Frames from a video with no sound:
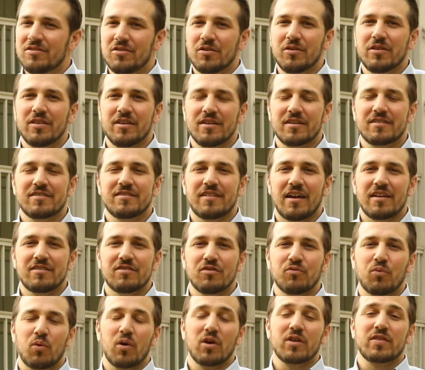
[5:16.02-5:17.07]
Due to the
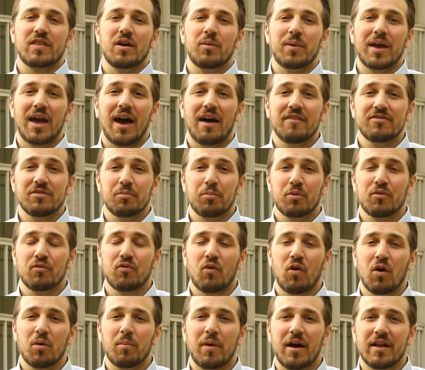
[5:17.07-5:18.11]
extensive work that we have to
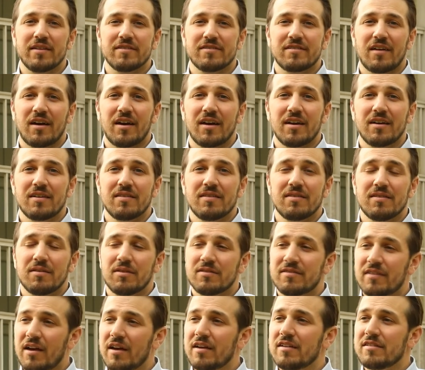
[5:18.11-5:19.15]
perform on site, the
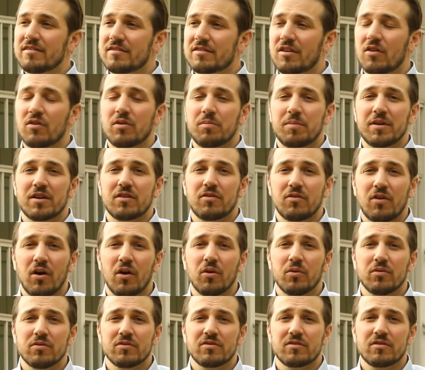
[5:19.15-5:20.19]
site is going to be
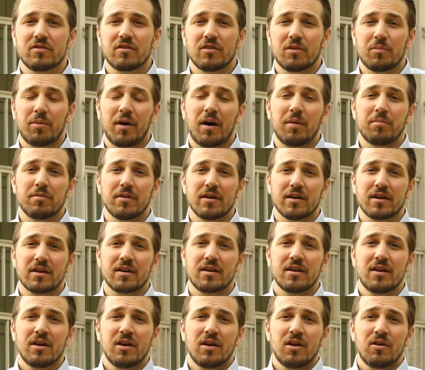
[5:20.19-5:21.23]
closed to the public
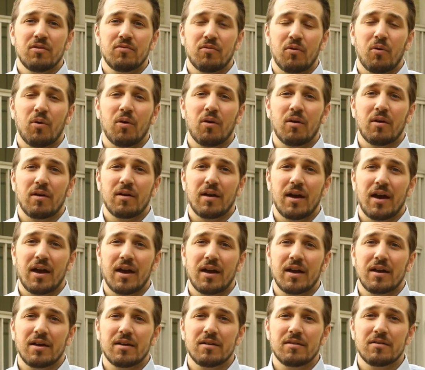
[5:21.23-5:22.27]
for
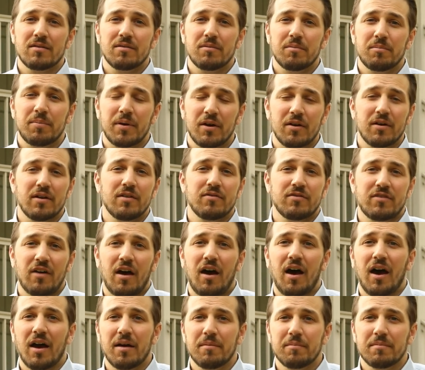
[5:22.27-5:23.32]
a period of
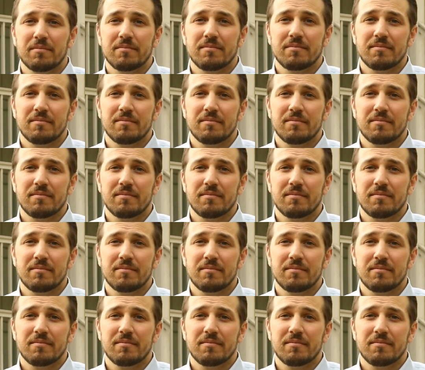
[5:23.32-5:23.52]
time,